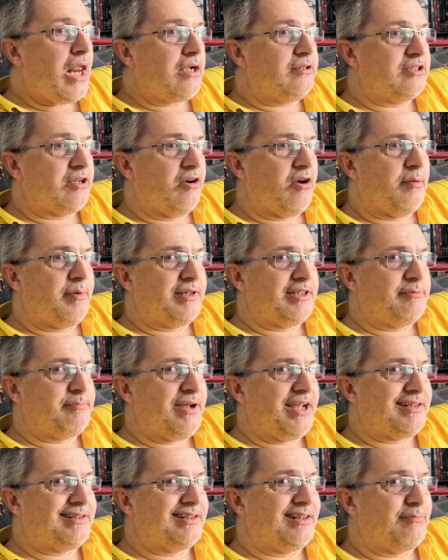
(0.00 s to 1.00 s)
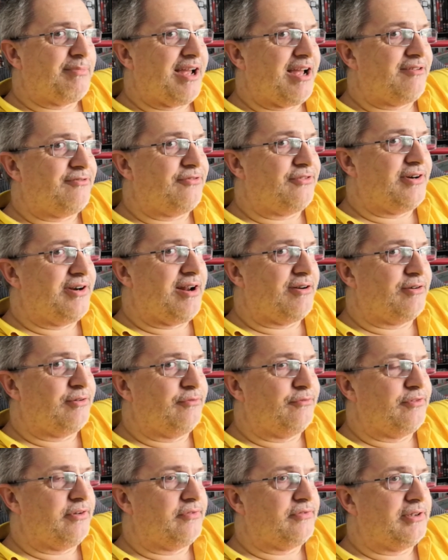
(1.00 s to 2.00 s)
So I'm expecting about
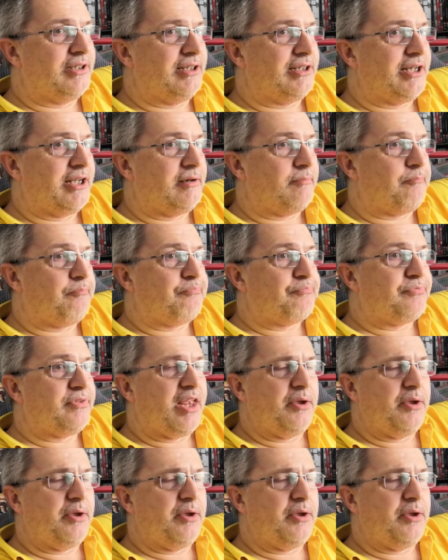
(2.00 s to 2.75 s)
350 again.